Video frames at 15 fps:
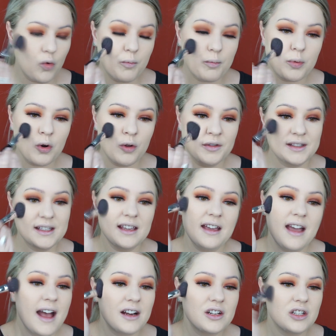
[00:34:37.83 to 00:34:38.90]
or
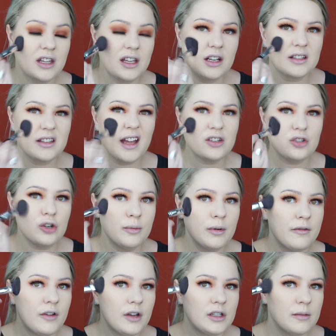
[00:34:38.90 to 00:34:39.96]
bronzing actually, because I do
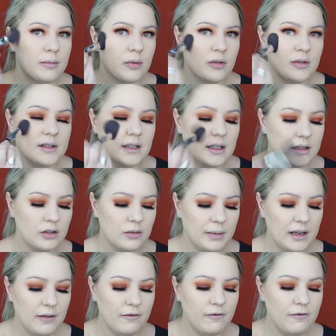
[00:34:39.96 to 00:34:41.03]
prefer to bronze a little
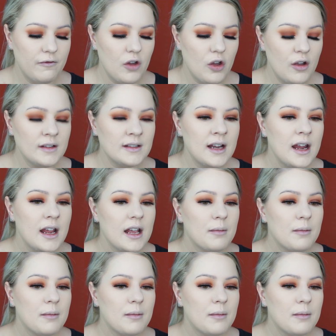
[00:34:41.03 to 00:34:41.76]
bit first